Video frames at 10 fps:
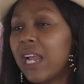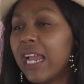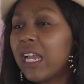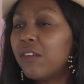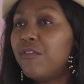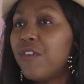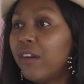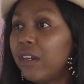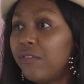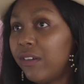I get
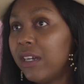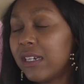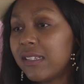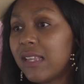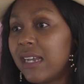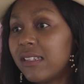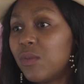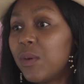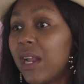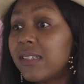very, very excited
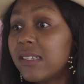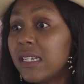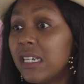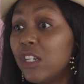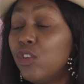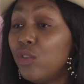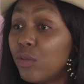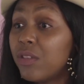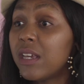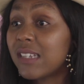when I see new
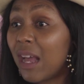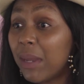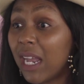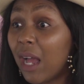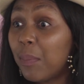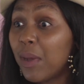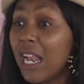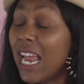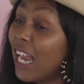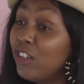things coming up
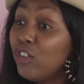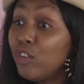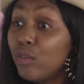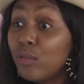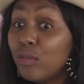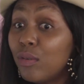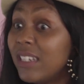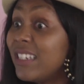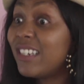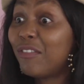and new
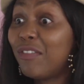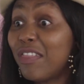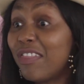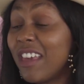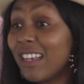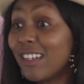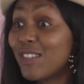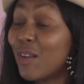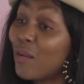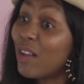and different
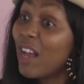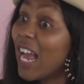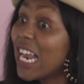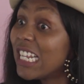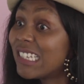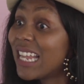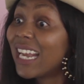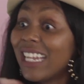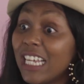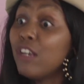things, or
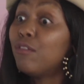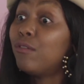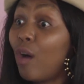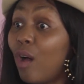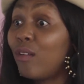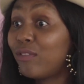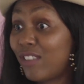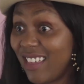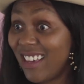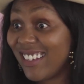slightly evolved
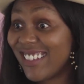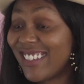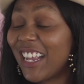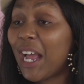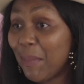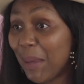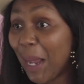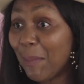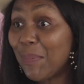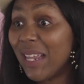things coming
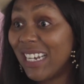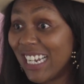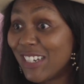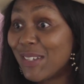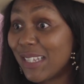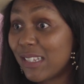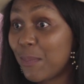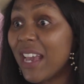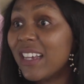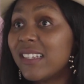up and into the
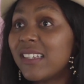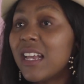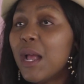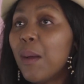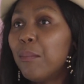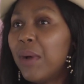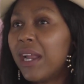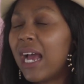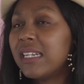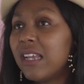space. But
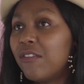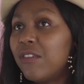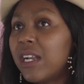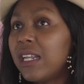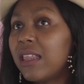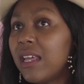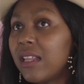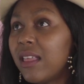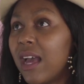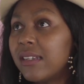I definitely
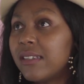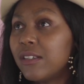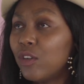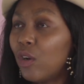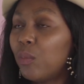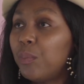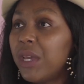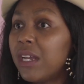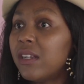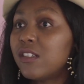think that, you know,
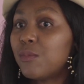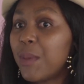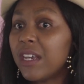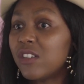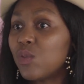being in a space